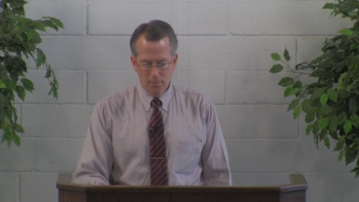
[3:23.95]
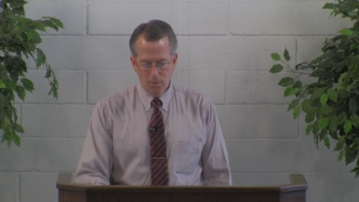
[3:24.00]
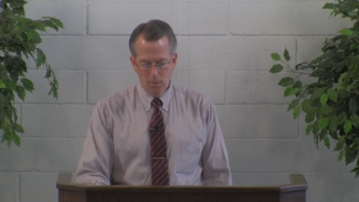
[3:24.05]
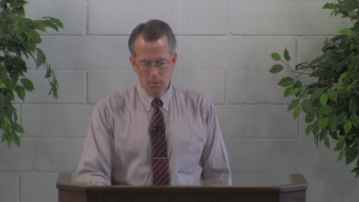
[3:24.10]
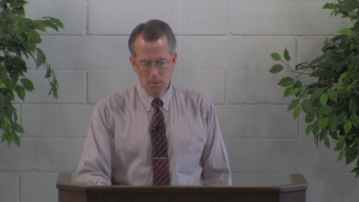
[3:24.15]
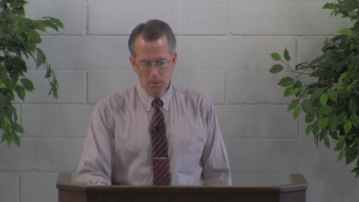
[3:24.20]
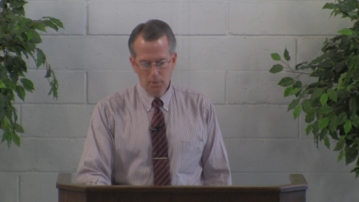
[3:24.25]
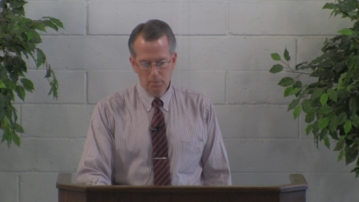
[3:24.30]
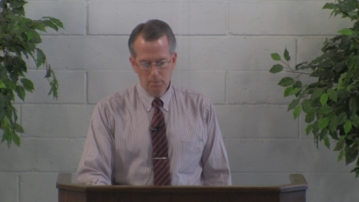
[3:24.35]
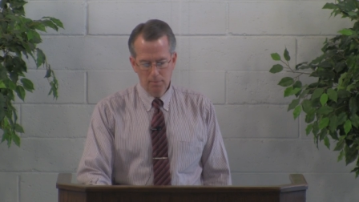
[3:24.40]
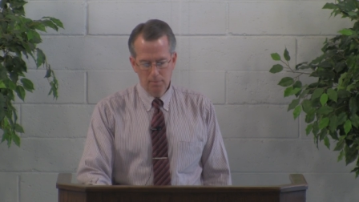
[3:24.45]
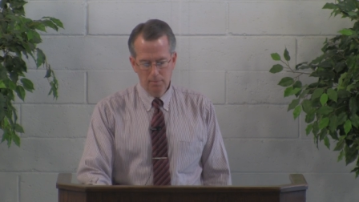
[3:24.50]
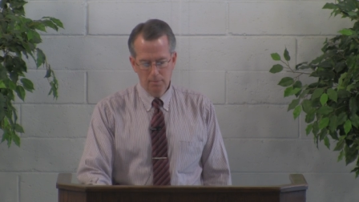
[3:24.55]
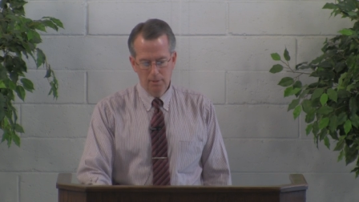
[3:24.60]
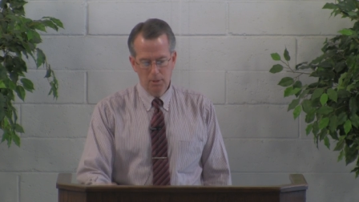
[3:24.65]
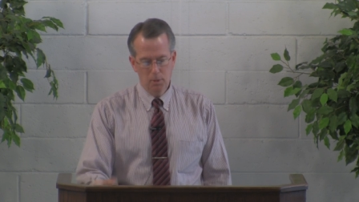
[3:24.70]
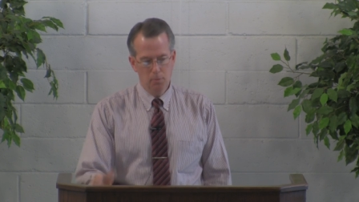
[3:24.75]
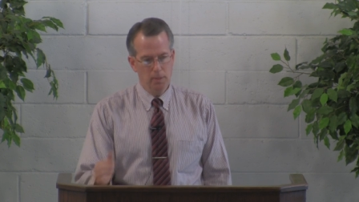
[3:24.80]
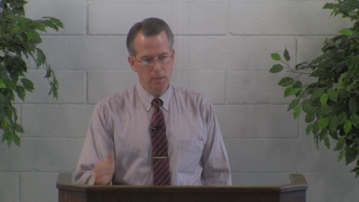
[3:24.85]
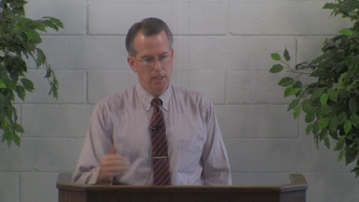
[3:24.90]
Well,
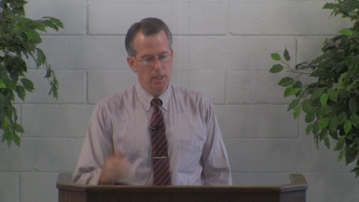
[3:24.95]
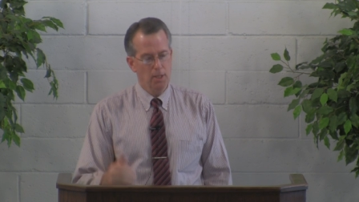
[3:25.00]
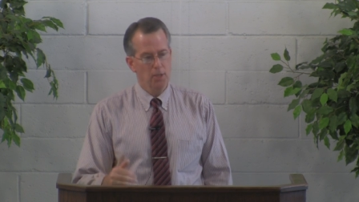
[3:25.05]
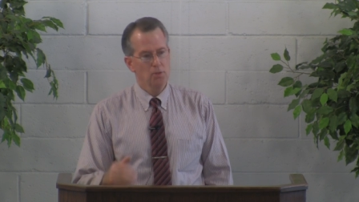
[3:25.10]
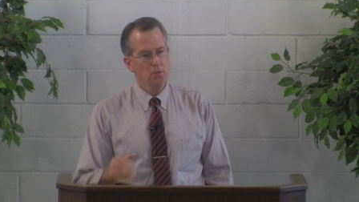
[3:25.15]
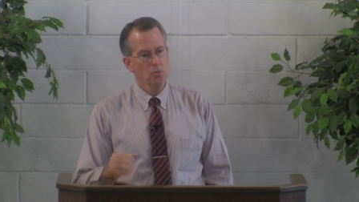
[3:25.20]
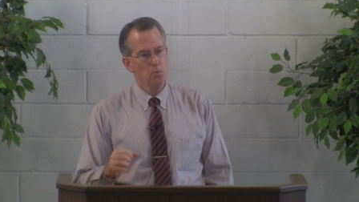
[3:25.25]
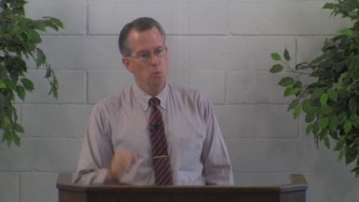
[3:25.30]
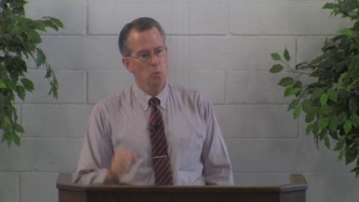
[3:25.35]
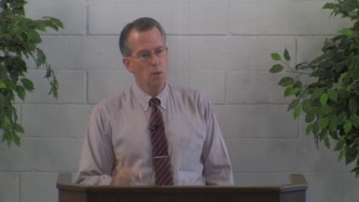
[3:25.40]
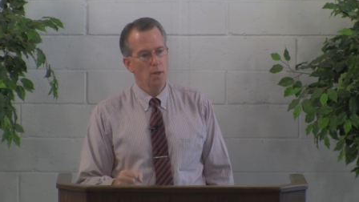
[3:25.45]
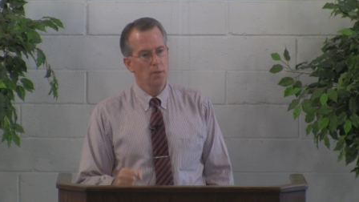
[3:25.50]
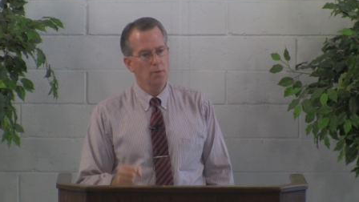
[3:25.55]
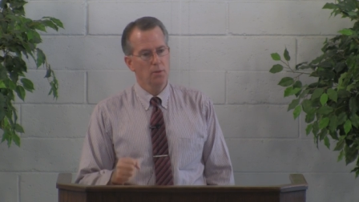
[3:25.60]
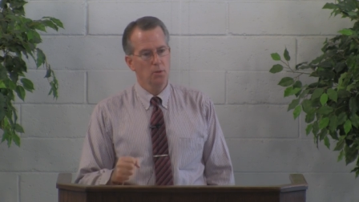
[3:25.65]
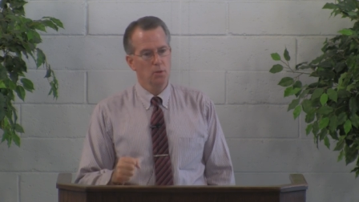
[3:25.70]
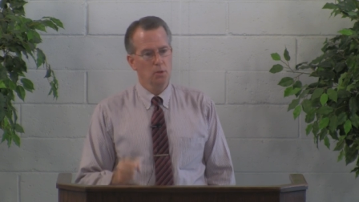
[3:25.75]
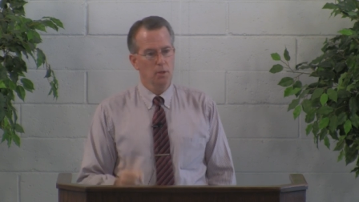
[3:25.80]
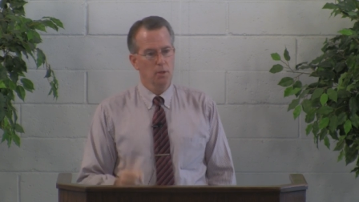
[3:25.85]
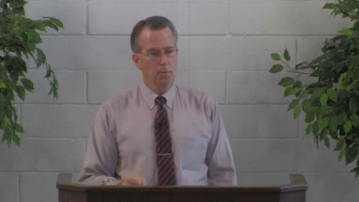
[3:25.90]
it's because of what
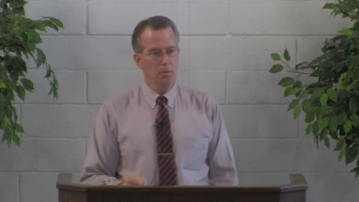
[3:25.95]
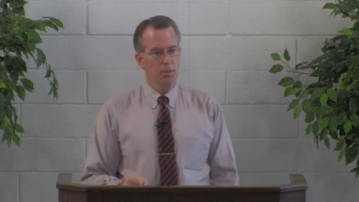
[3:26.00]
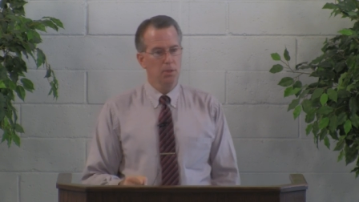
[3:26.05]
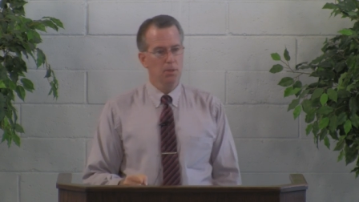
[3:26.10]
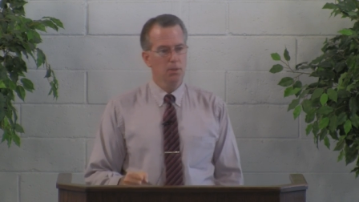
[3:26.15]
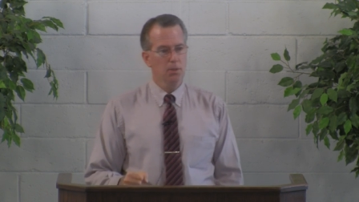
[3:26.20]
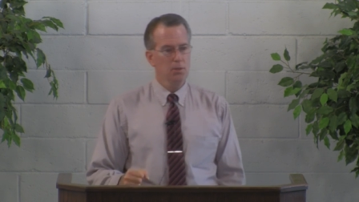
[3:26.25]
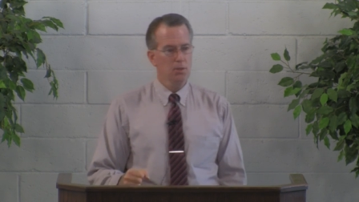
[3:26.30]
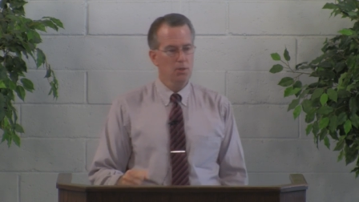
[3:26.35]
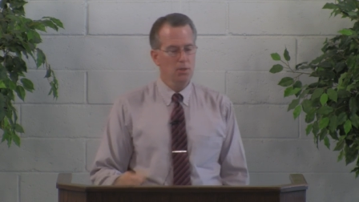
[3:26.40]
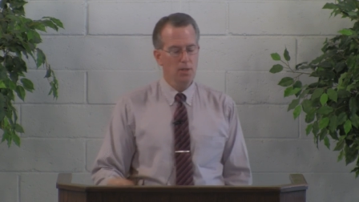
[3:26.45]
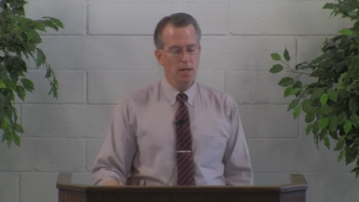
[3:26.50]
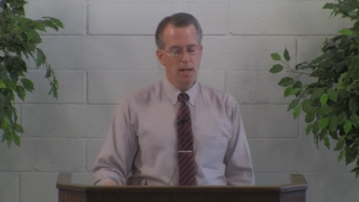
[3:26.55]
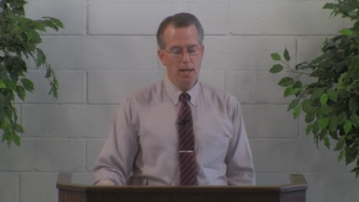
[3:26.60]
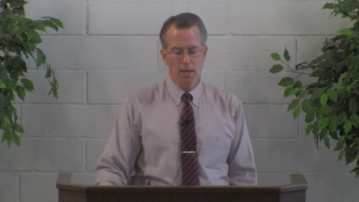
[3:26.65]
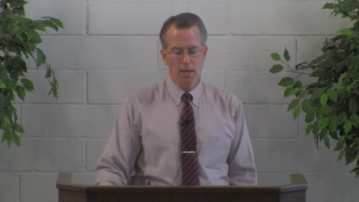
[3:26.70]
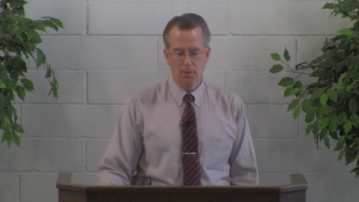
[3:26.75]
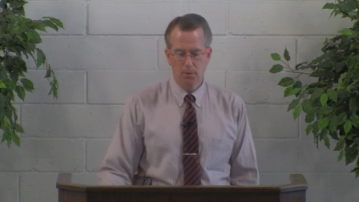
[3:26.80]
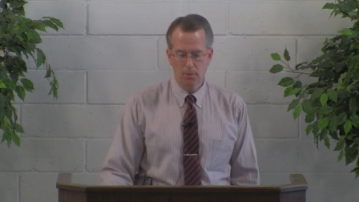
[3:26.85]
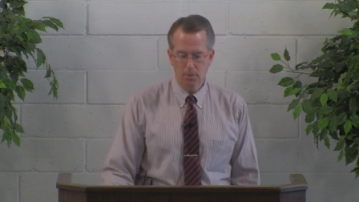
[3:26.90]
the Scripture said.